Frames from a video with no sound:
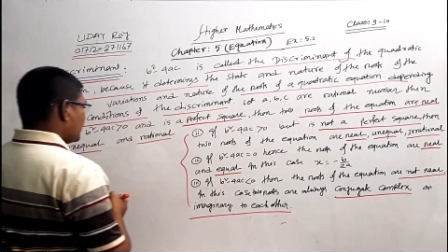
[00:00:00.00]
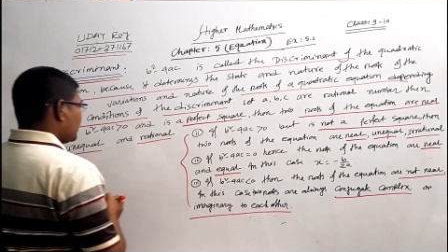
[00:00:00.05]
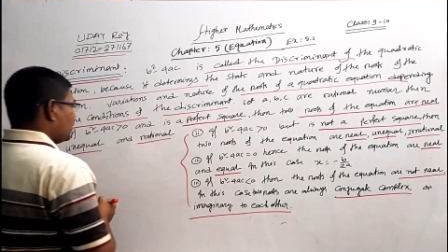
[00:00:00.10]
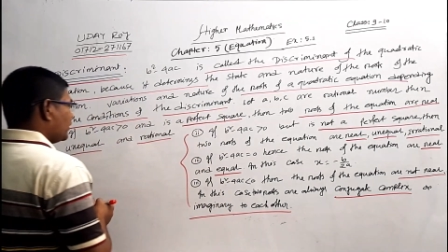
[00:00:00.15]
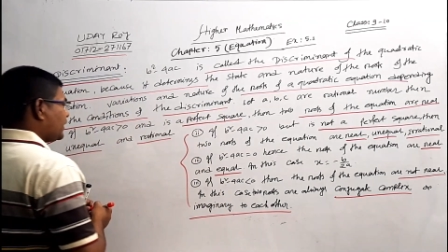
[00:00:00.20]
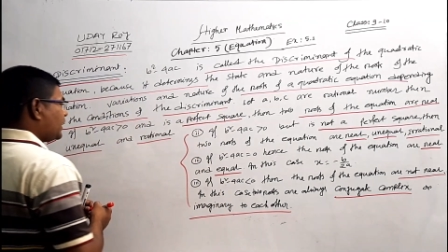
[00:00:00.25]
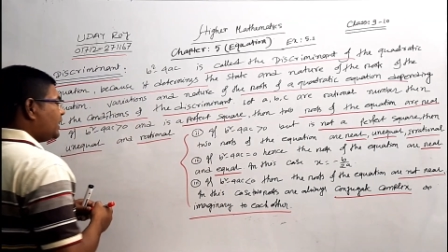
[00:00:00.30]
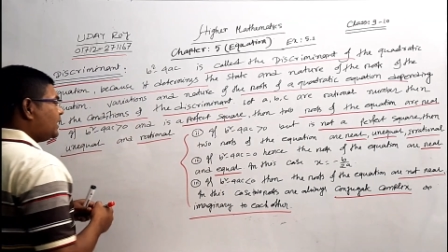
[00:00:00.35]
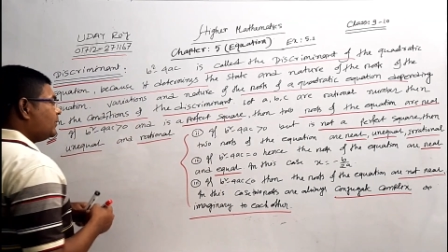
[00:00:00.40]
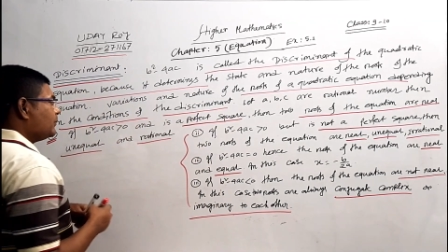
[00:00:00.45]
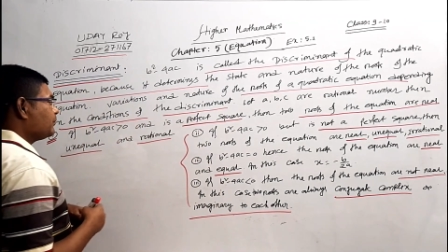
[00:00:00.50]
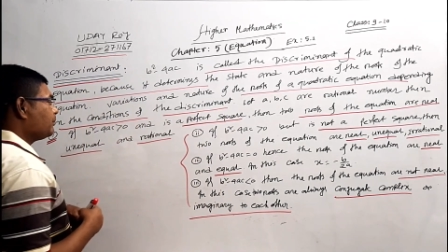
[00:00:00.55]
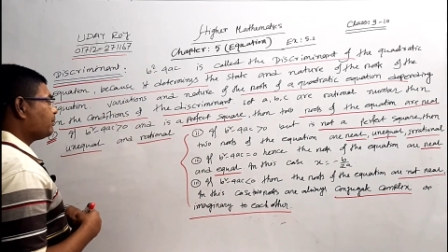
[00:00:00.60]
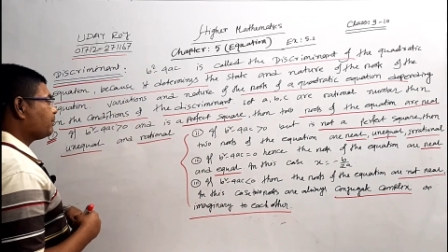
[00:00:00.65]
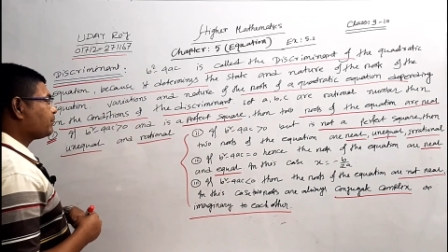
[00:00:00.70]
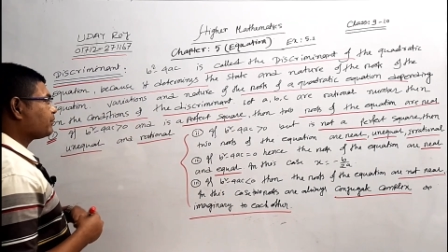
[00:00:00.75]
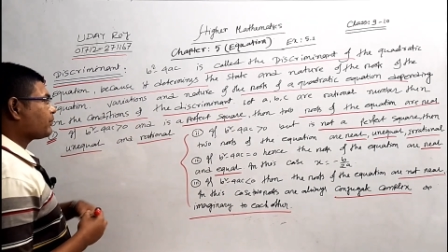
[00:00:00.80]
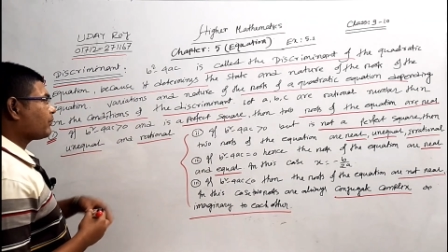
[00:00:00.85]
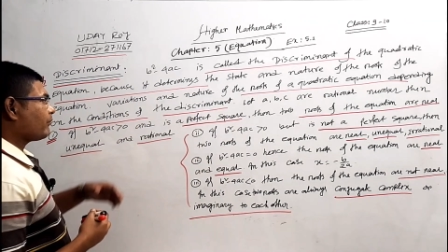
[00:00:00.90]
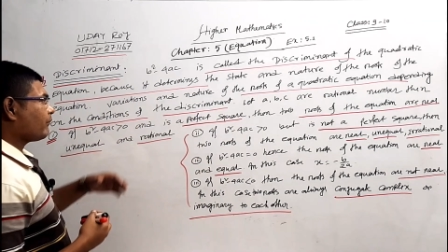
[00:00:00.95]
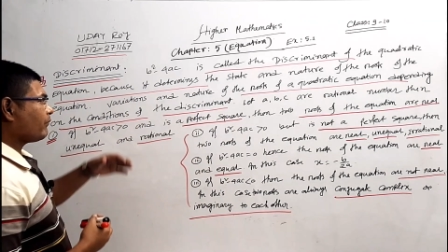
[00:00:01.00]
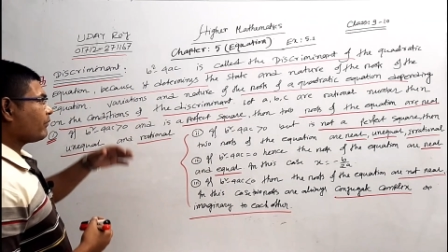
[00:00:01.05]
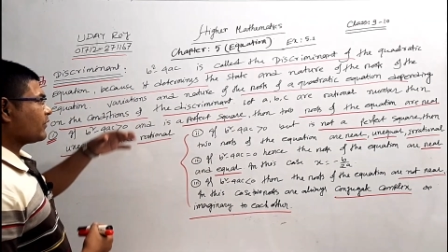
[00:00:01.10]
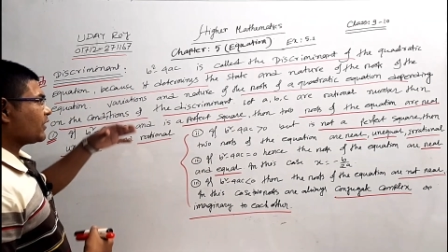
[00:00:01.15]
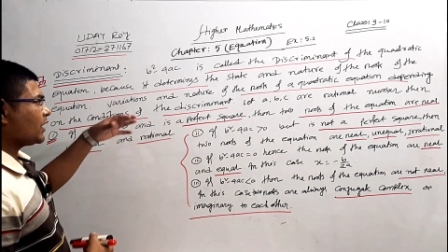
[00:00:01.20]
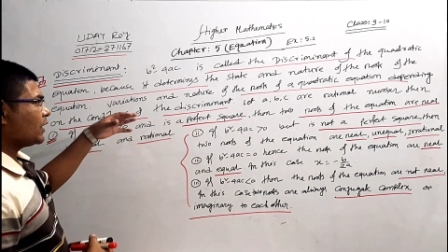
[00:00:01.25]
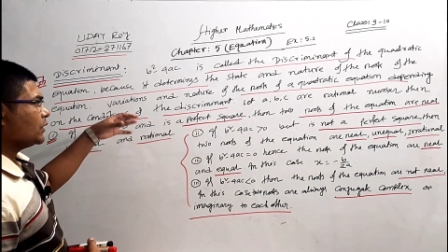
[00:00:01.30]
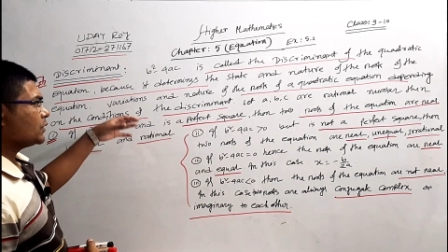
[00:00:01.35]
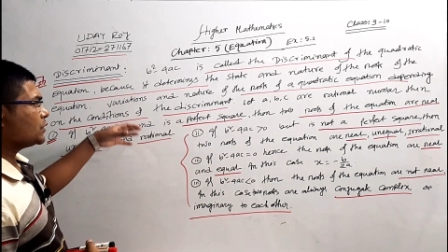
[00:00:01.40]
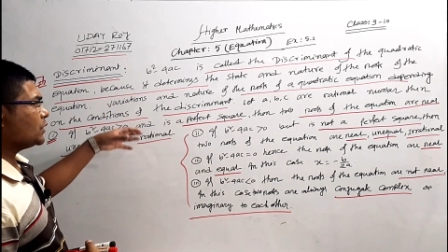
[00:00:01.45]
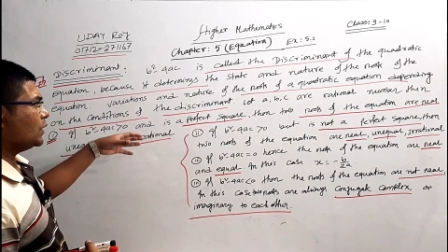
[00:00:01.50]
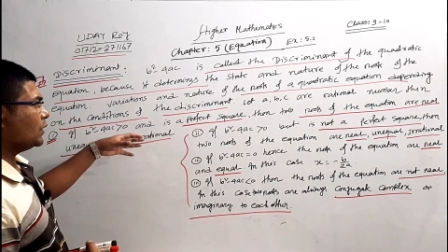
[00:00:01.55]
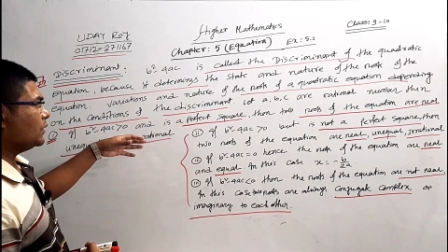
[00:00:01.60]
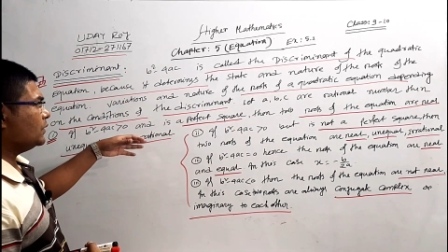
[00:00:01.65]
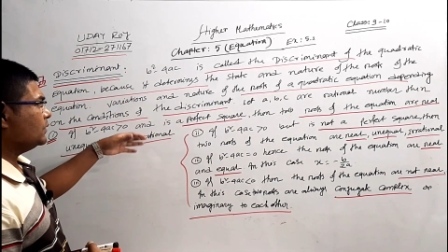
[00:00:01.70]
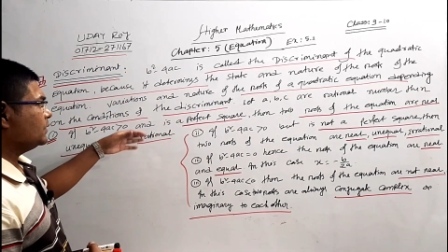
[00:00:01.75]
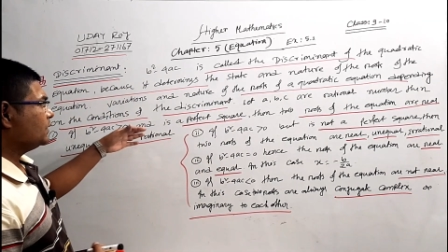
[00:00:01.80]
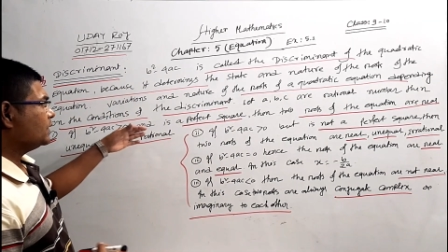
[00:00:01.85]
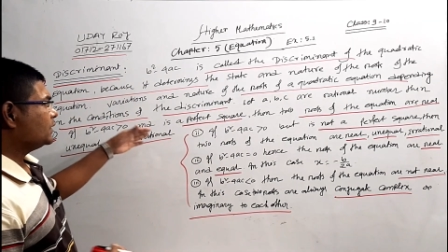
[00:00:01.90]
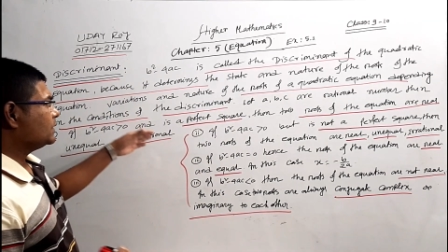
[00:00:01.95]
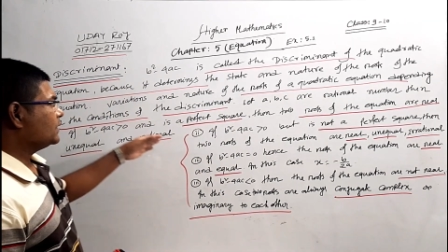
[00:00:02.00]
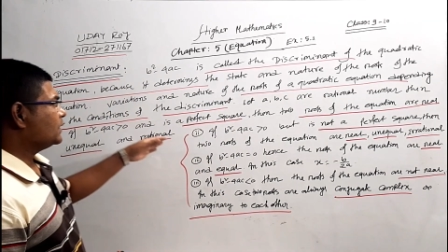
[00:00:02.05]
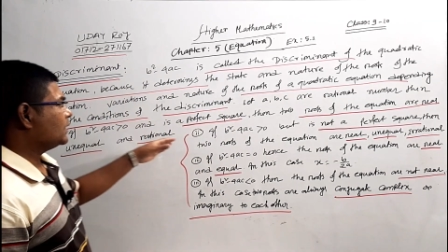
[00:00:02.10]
Okay, so